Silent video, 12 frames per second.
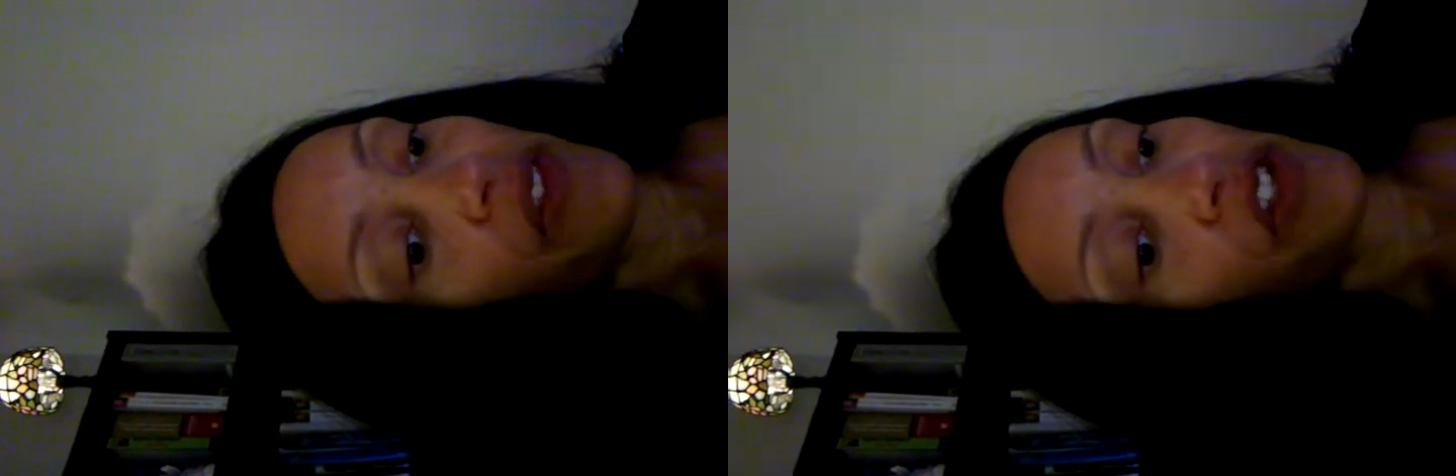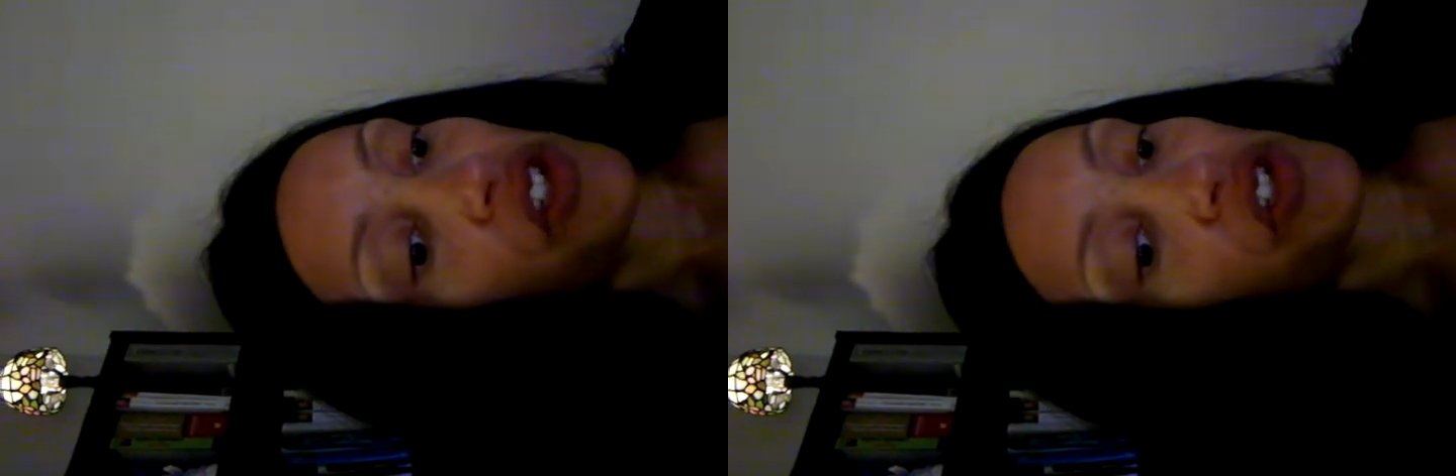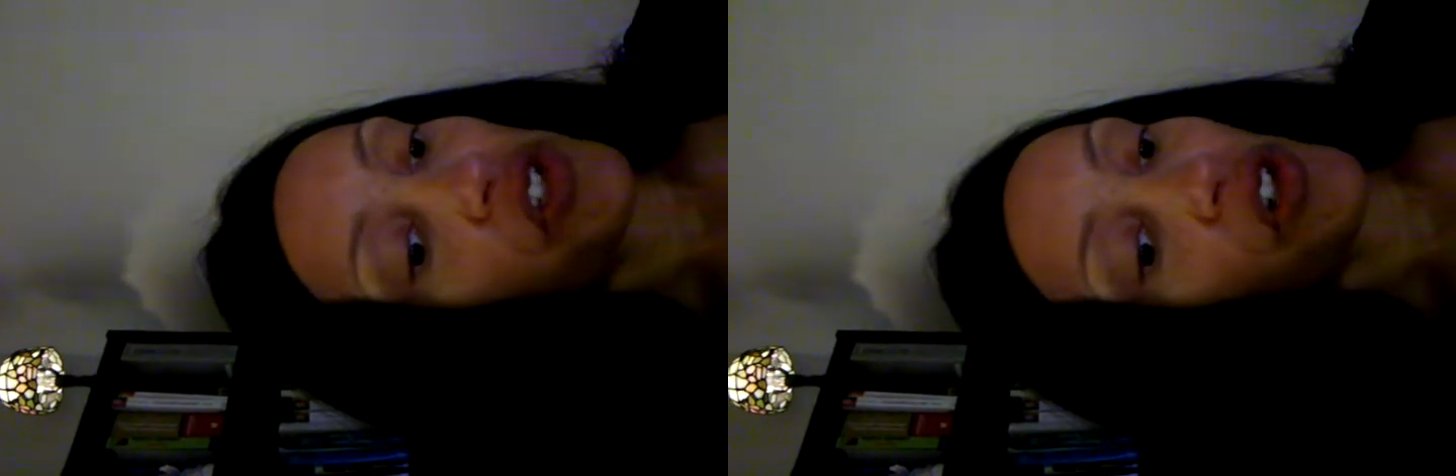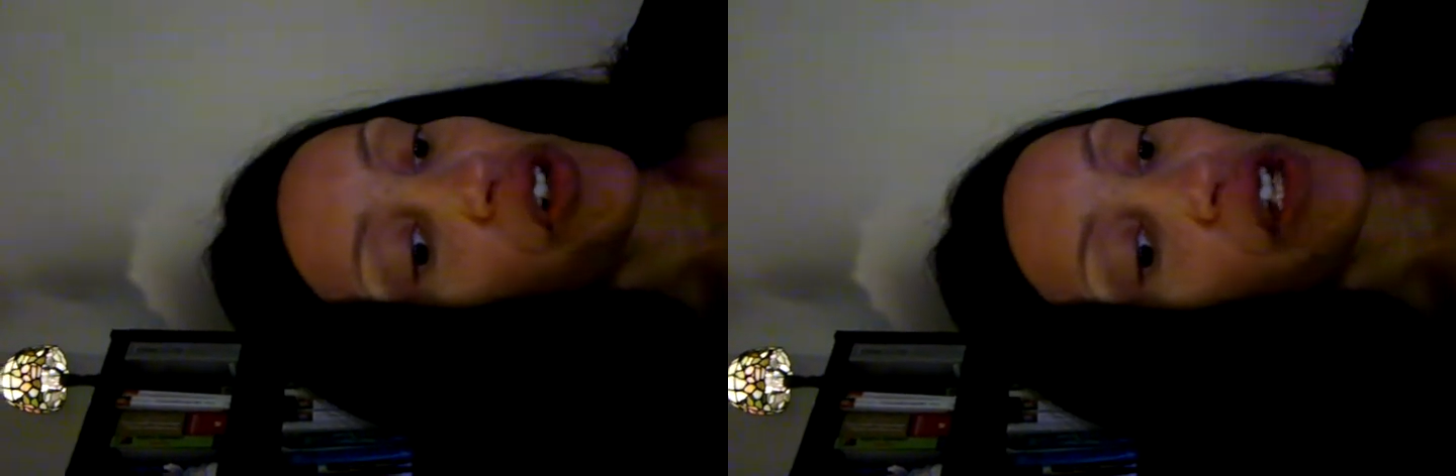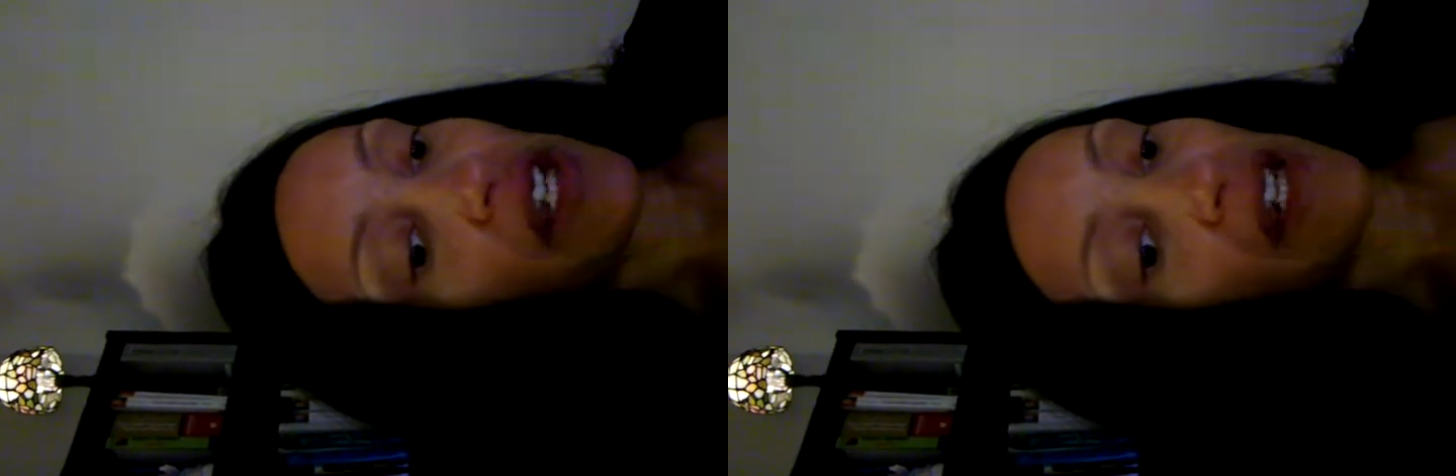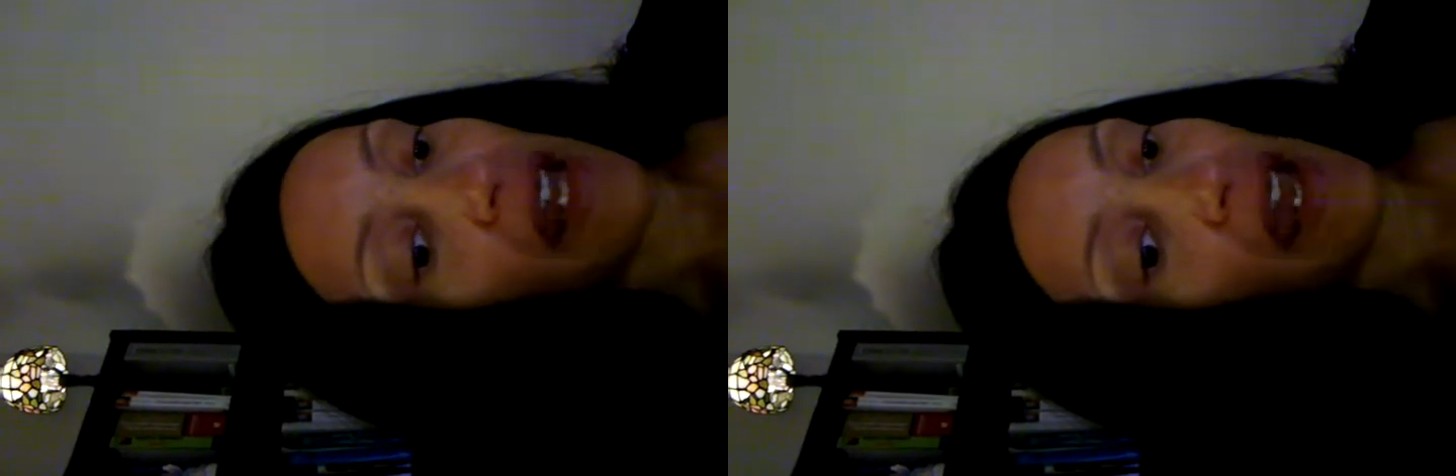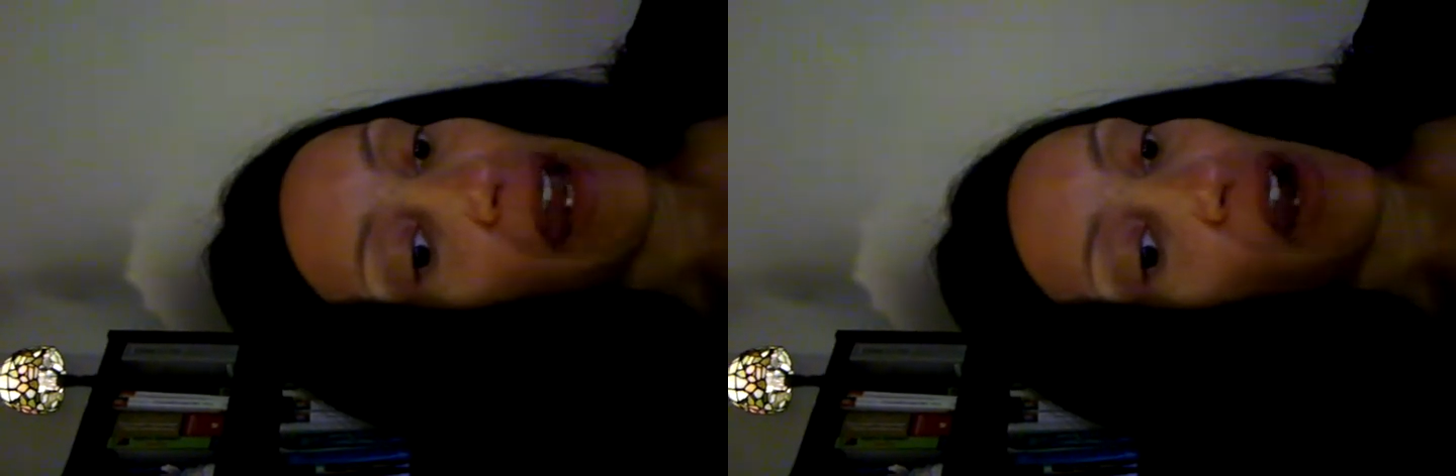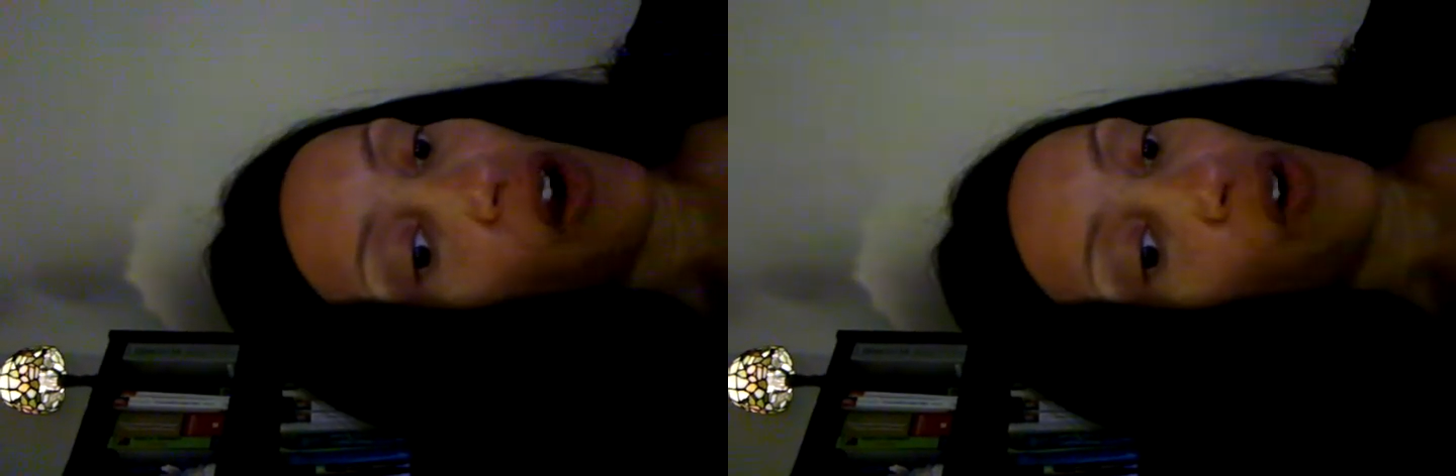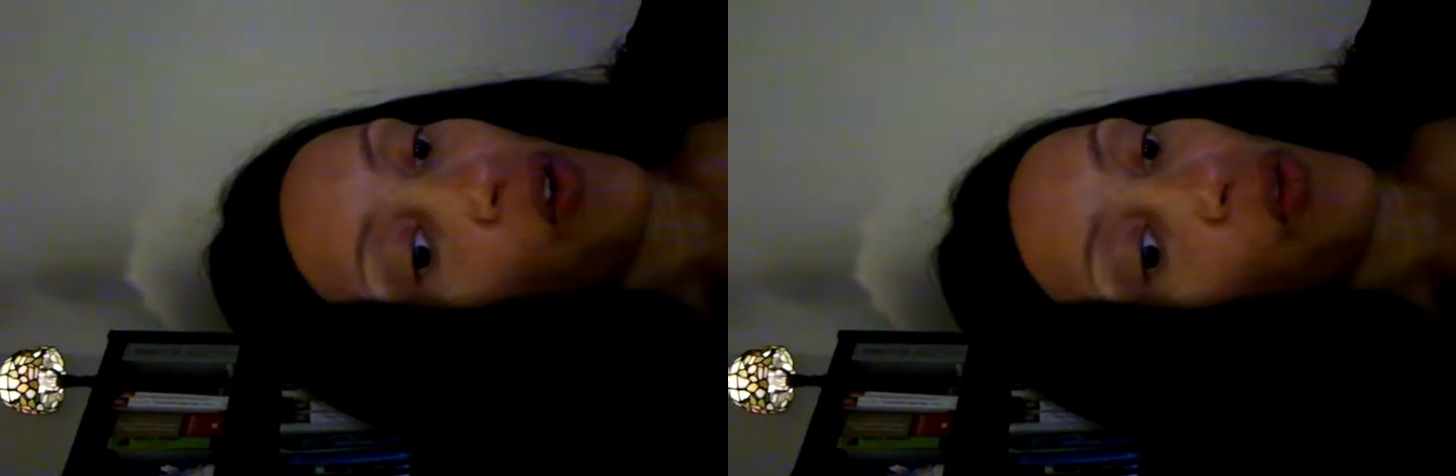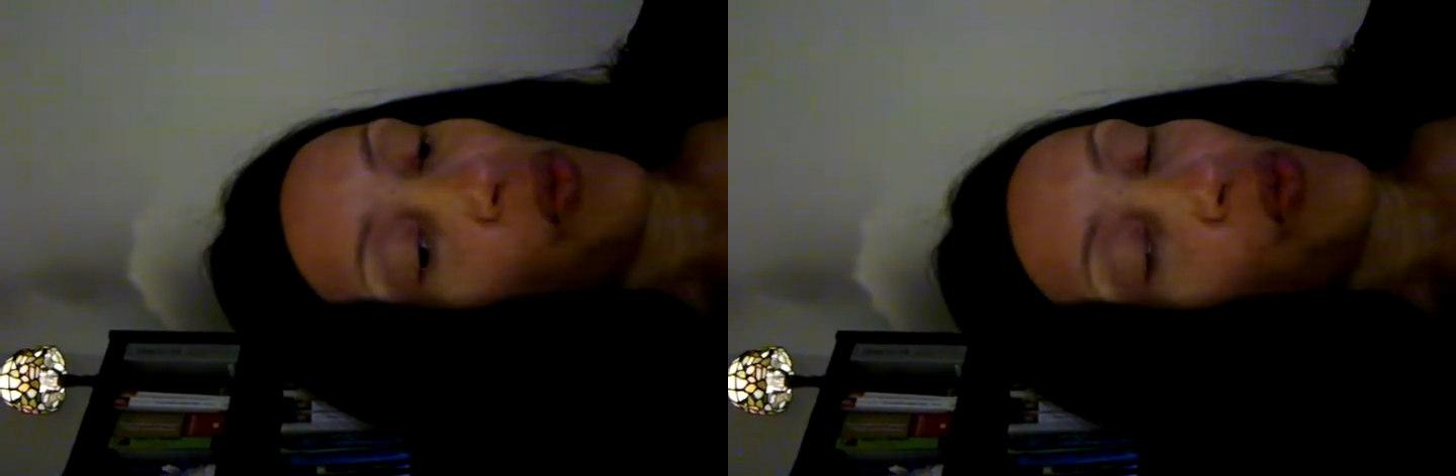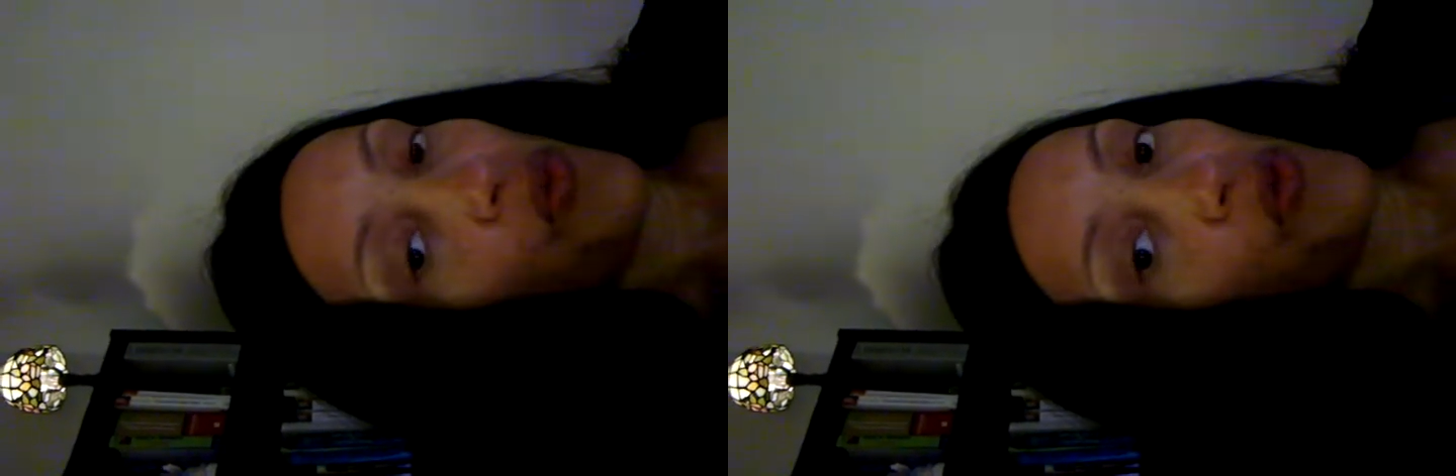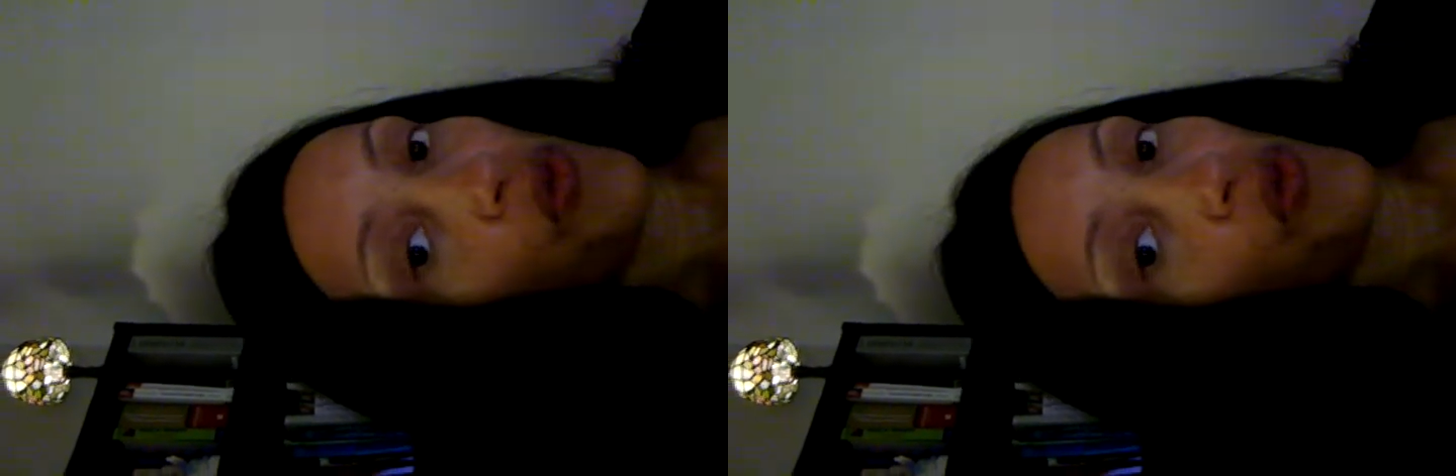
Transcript: on this journey now